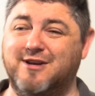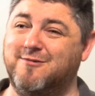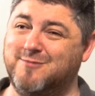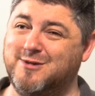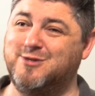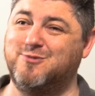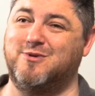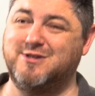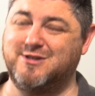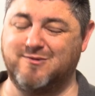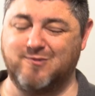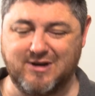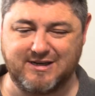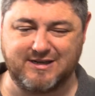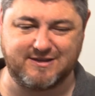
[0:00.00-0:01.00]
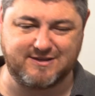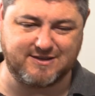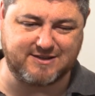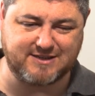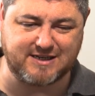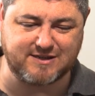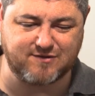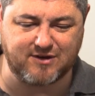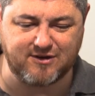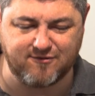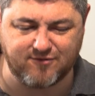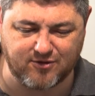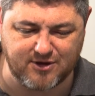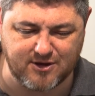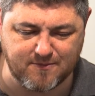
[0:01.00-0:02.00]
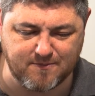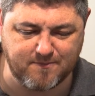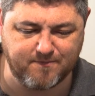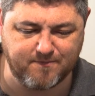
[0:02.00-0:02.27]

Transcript: and which ones are working successfully for you.